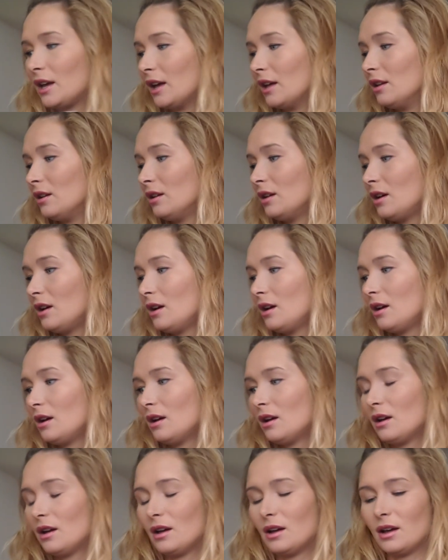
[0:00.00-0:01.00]

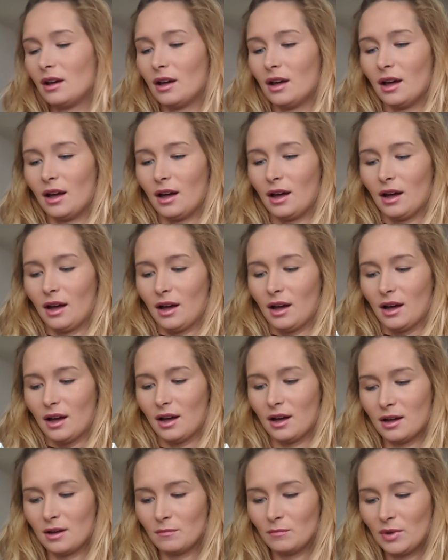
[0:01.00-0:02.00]

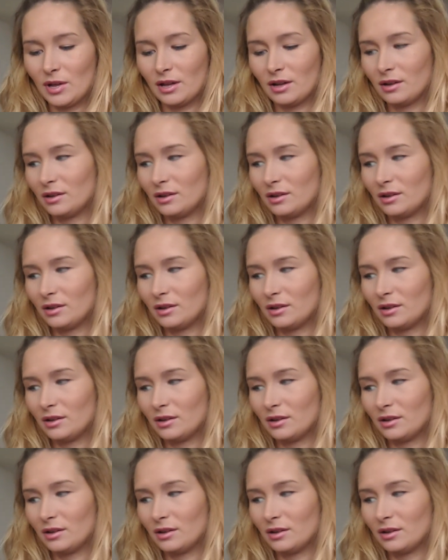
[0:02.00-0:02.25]
in.